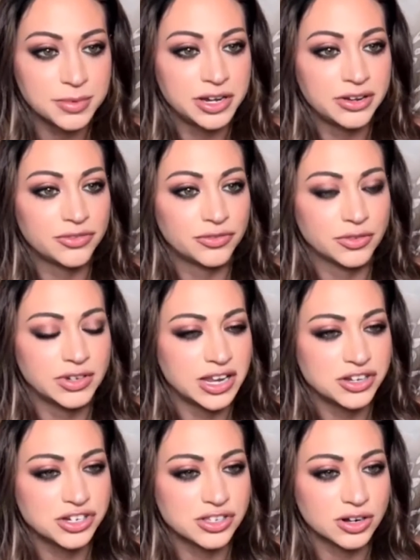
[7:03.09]
And if
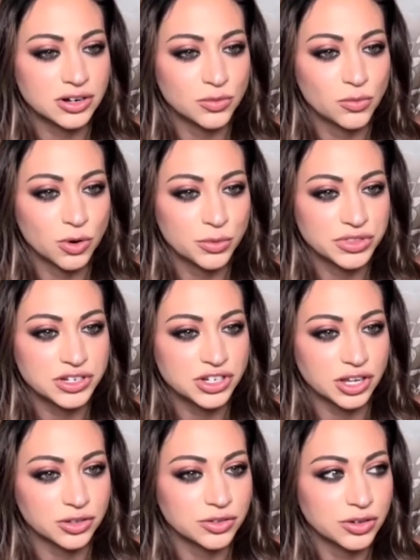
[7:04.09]
nations aren't at war with each
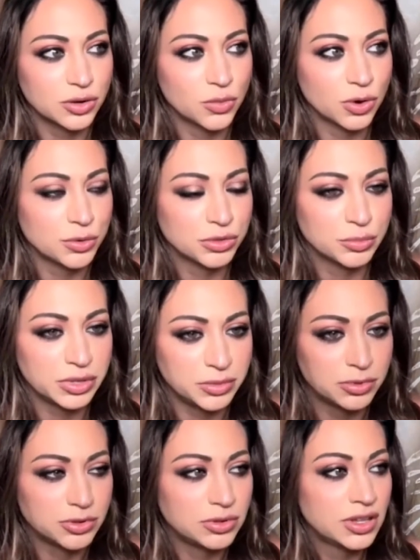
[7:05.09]
other, they're at war with their
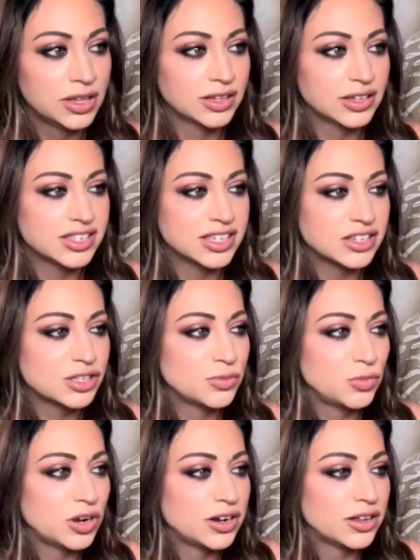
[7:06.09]
people. Because that's
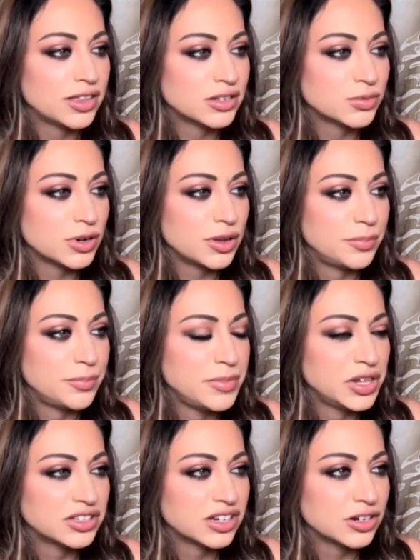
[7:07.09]
what a
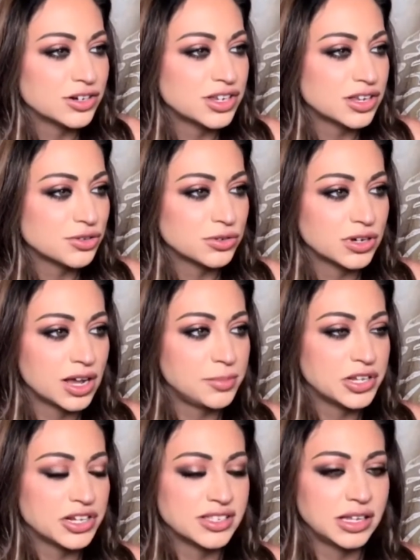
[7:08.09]
military industrial
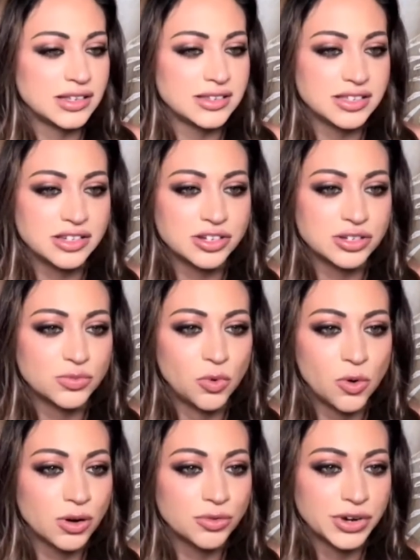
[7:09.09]
complex does, is it just
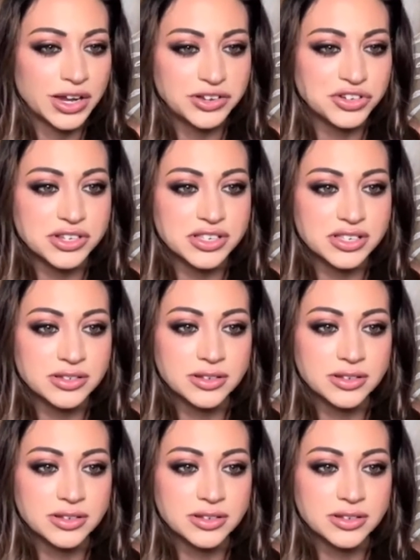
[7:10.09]
war rages.